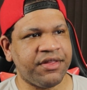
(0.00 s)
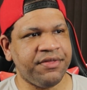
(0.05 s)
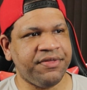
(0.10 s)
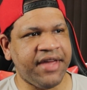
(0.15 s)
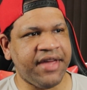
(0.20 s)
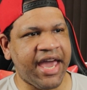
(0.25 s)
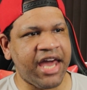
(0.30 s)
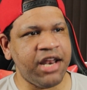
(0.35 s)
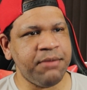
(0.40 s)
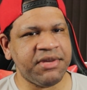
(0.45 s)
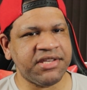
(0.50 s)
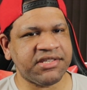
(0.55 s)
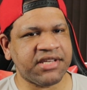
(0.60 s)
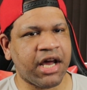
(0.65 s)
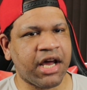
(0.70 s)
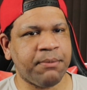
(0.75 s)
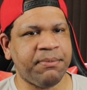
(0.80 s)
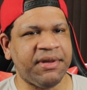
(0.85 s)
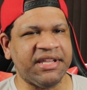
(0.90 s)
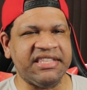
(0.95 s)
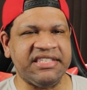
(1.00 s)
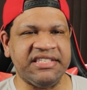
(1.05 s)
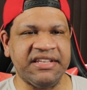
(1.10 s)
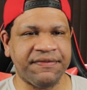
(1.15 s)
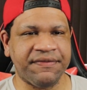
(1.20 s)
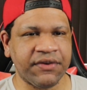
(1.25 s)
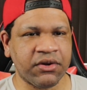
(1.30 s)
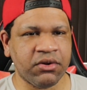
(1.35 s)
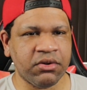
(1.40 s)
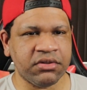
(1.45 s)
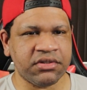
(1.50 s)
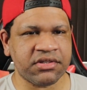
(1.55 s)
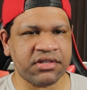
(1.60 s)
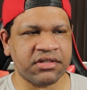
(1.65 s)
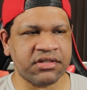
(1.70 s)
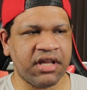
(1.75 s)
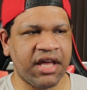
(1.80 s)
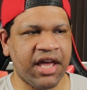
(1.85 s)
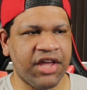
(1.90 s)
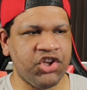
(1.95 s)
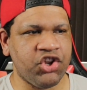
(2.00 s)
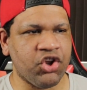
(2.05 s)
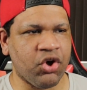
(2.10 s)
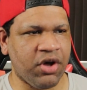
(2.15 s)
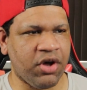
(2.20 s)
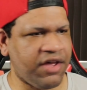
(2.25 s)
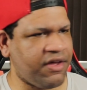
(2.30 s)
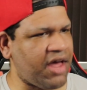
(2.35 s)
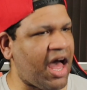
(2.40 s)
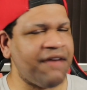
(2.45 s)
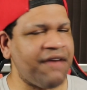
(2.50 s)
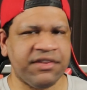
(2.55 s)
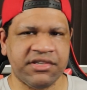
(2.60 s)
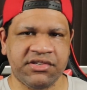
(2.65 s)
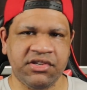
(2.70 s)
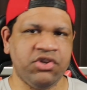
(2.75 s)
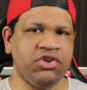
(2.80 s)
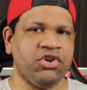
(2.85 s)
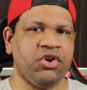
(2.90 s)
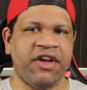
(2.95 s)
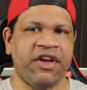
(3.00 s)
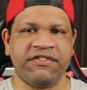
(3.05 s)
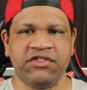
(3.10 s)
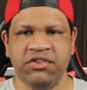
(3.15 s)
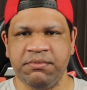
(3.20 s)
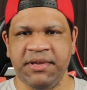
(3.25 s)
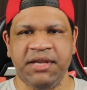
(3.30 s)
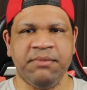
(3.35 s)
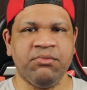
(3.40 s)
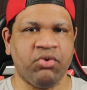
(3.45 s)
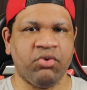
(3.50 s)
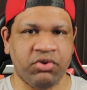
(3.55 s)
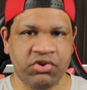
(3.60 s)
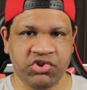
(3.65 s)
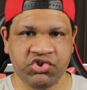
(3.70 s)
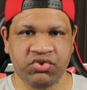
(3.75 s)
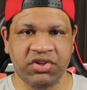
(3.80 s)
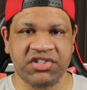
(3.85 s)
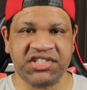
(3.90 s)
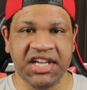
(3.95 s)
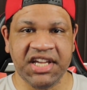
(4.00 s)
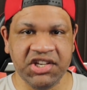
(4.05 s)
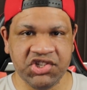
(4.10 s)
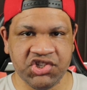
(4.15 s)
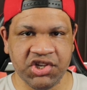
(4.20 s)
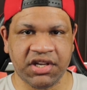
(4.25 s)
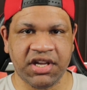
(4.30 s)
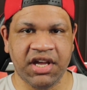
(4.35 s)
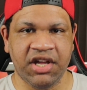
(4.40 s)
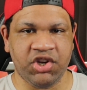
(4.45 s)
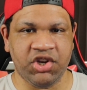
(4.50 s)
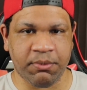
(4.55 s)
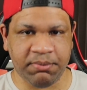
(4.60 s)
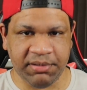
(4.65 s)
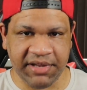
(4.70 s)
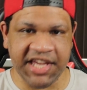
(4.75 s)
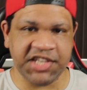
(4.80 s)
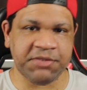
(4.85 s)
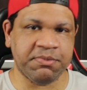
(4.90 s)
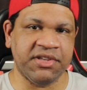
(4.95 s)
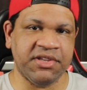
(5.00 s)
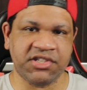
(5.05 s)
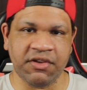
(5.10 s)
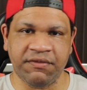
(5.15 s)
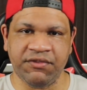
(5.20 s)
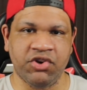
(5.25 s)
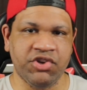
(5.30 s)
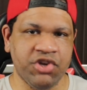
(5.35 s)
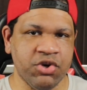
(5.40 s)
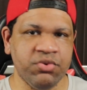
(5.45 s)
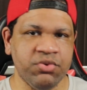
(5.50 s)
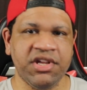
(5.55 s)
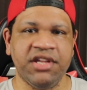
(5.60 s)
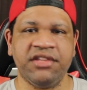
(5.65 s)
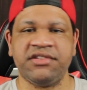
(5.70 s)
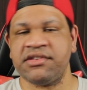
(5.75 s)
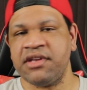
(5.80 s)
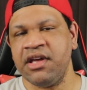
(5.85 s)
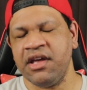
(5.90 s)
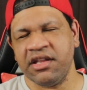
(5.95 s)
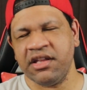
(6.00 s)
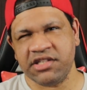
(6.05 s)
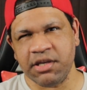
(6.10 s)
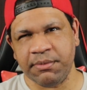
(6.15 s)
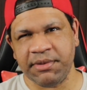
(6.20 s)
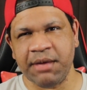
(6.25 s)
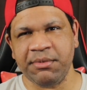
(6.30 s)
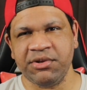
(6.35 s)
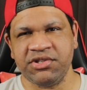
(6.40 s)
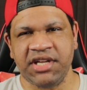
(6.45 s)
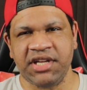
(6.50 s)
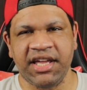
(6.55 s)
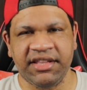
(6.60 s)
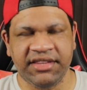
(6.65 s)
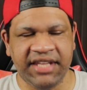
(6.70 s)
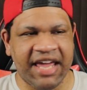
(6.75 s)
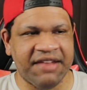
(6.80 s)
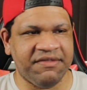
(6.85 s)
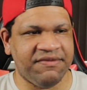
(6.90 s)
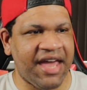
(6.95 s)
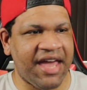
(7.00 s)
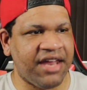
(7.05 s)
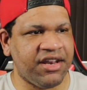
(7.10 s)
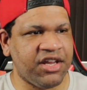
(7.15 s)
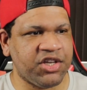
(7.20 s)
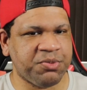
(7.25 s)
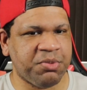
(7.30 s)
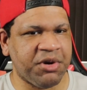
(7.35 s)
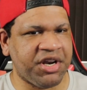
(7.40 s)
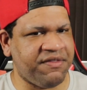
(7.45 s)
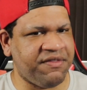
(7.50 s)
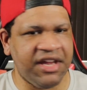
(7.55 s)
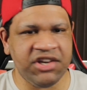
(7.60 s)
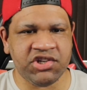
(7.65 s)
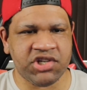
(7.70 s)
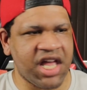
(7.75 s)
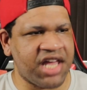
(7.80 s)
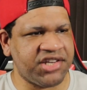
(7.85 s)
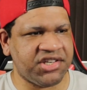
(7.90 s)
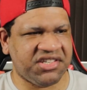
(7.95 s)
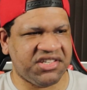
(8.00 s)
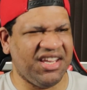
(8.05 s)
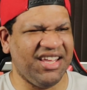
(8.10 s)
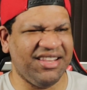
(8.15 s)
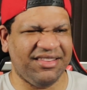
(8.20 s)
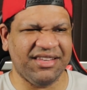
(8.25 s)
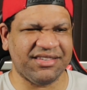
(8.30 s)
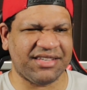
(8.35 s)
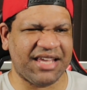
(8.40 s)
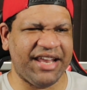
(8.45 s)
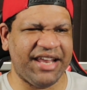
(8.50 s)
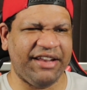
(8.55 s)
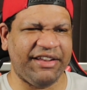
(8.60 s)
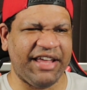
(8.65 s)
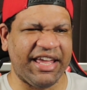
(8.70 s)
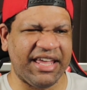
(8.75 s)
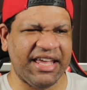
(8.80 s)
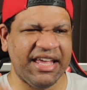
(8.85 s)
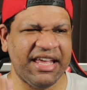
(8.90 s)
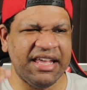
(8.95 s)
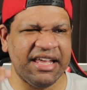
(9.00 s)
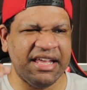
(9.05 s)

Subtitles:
the enemies got a bit difficult, and you know, obviously, you know, you have to be more strategic in your placements of your units to be able to get the advantage, but eventually I just hit this kind of like